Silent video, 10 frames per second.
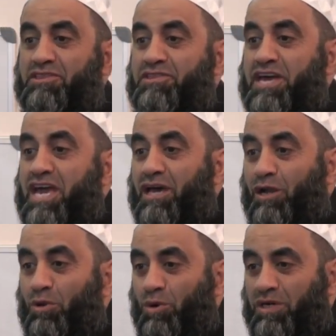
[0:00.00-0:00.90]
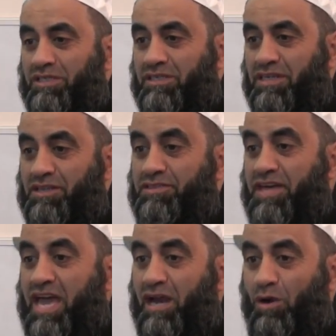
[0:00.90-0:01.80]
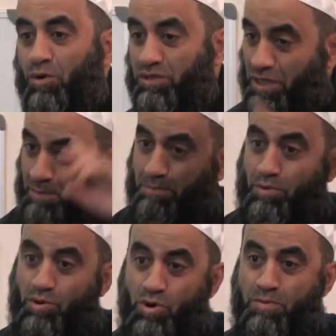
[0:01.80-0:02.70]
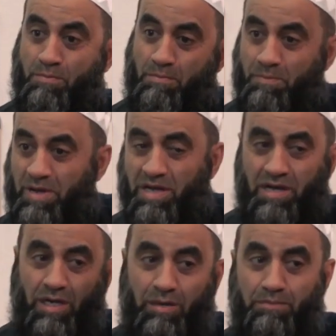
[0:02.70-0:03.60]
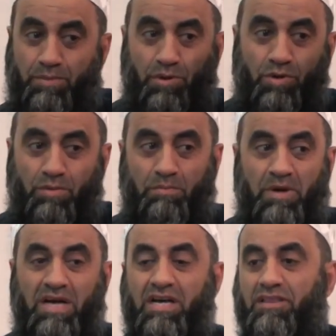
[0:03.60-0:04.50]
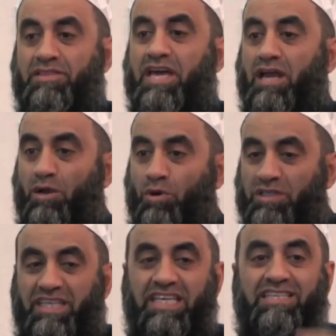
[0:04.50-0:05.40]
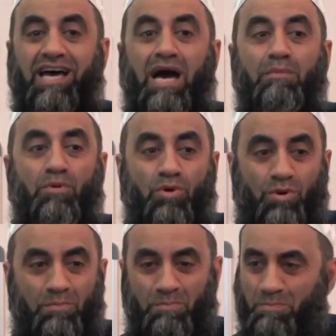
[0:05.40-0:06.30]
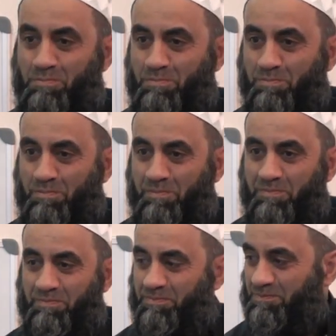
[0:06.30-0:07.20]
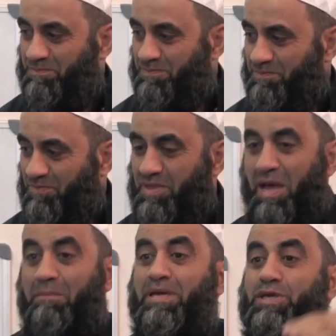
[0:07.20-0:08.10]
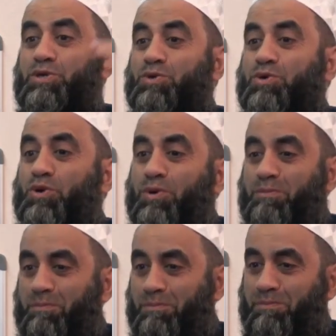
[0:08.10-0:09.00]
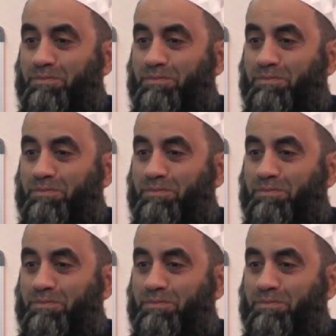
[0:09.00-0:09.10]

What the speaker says: Their Lord. Their Lord. Rabbuhum. Rabbuhum. Their Lord. Kitabuhum. Nabiyyuhum.